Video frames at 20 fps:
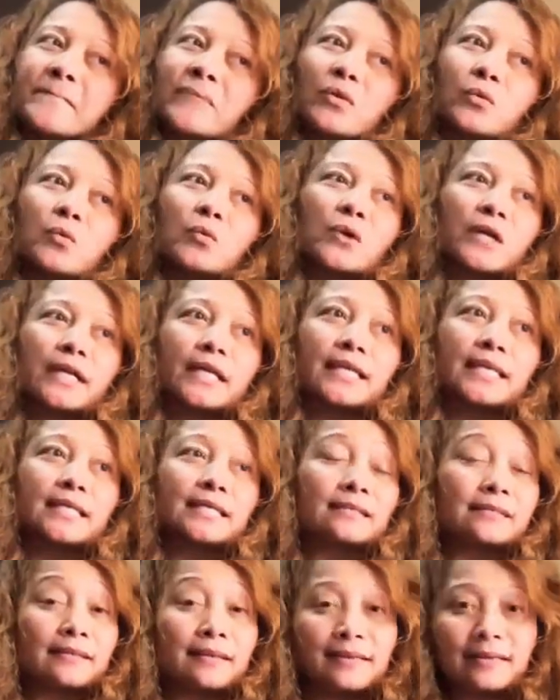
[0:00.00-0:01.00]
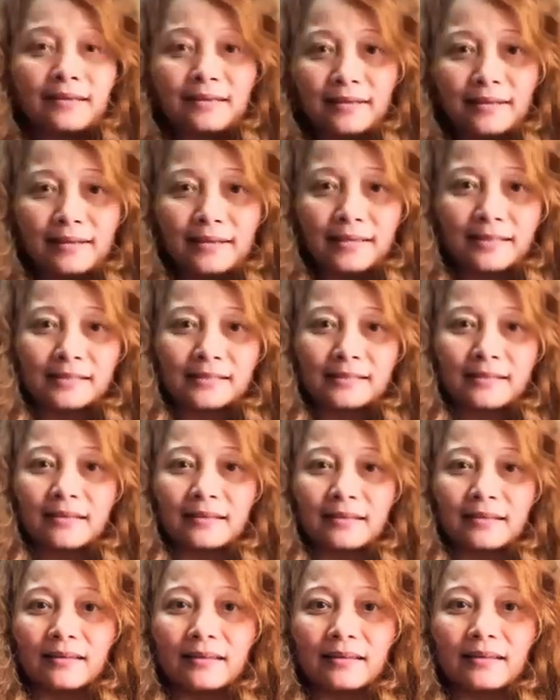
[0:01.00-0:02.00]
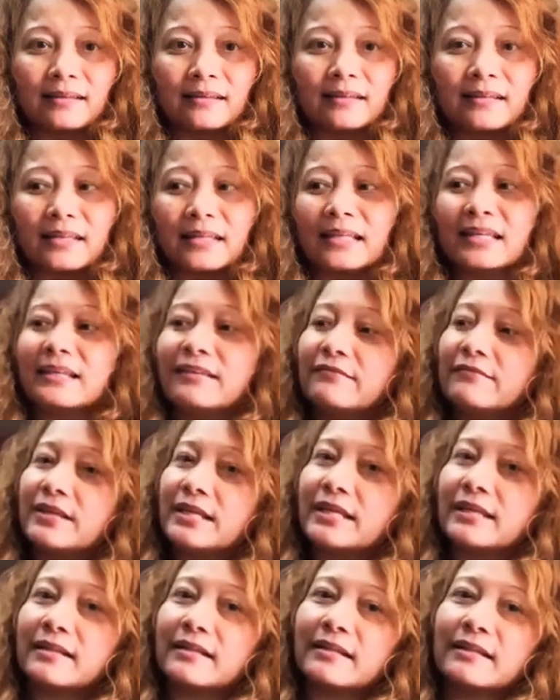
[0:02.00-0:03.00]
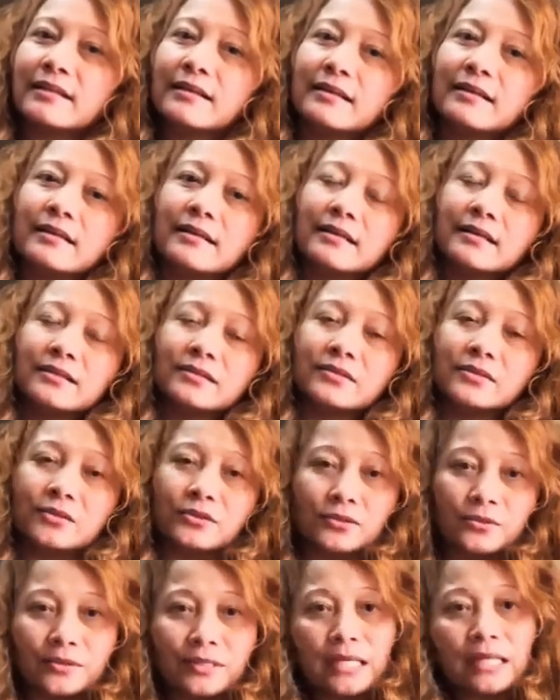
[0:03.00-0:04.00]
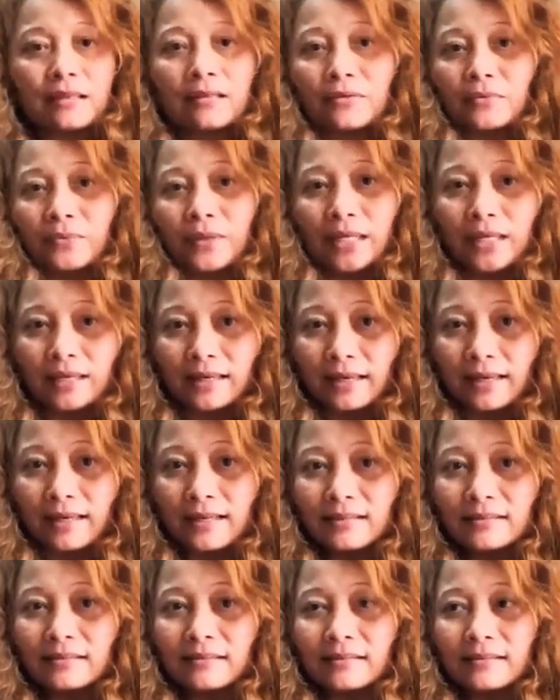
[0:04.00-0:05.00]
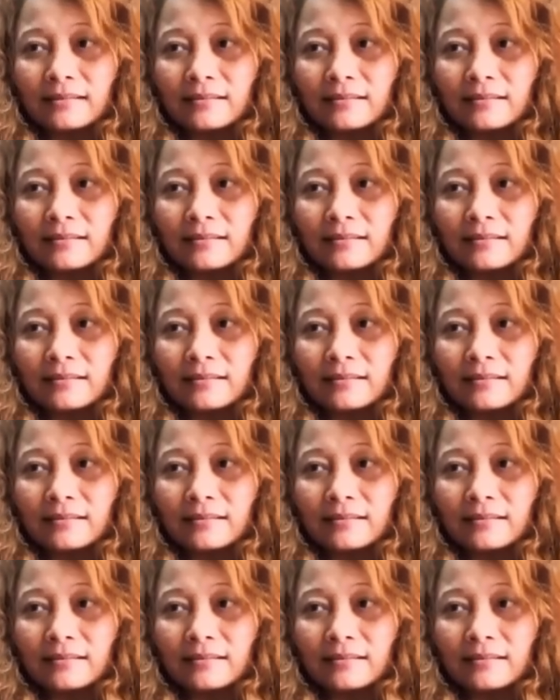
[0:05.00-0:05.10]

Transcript: working day and night, and even during the weekends.